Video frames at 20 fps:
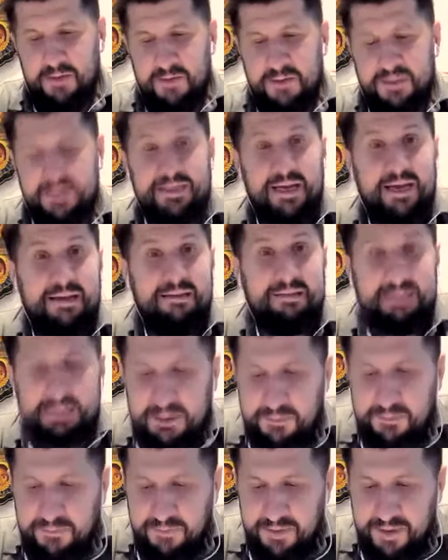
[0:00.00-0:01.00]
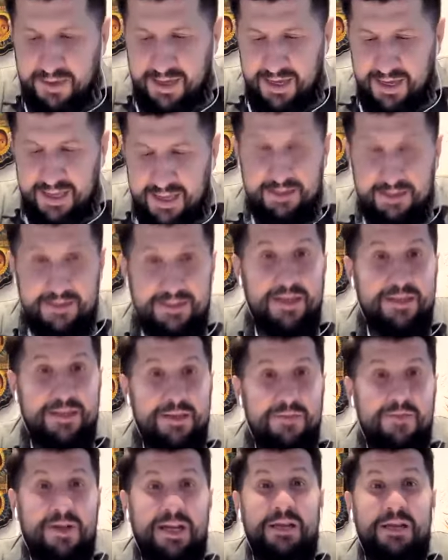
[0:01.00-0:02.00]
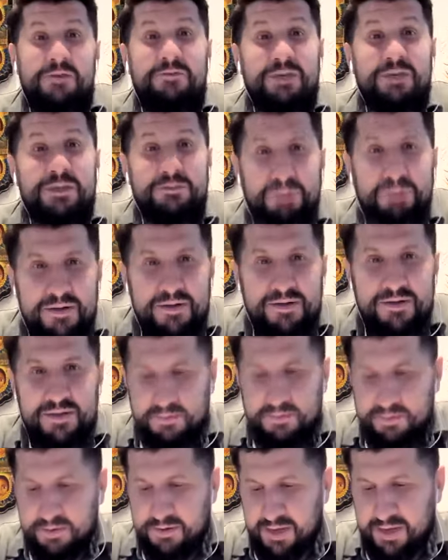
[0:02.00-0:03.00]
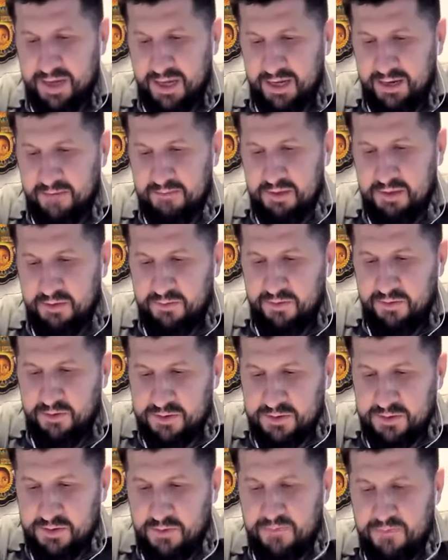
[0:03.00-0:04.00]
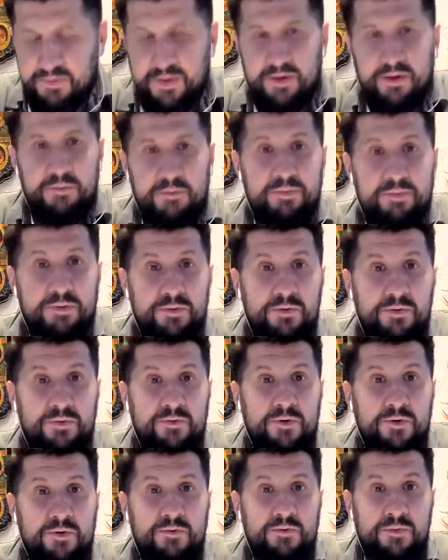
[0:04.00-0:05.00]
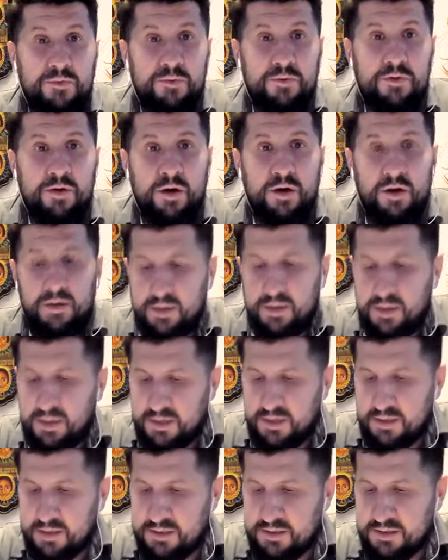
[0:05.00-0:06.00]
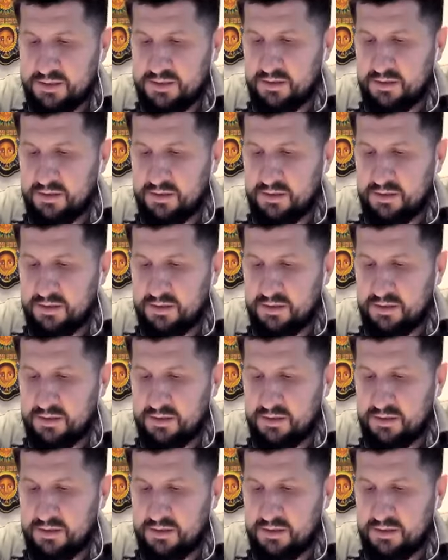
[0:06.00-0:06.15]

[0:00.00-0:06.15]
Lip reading: scientific and scientifically responsible and philosophical proof of who God is,